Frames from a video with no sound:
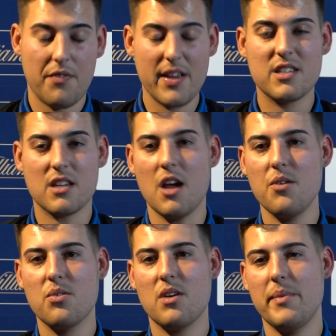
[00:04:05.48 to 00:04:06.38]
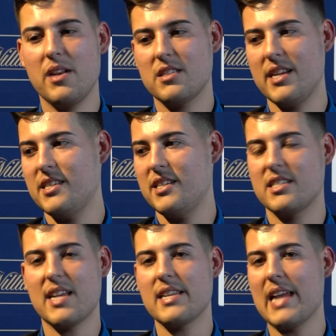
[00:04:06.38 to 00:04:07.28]
I think so. I mean, it's easy to
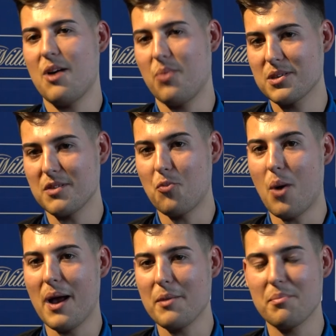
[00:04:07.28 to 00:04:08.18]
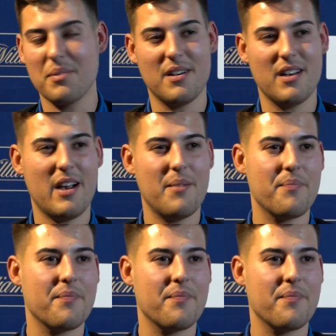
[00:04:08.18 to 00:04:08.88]
say now once I've won, but I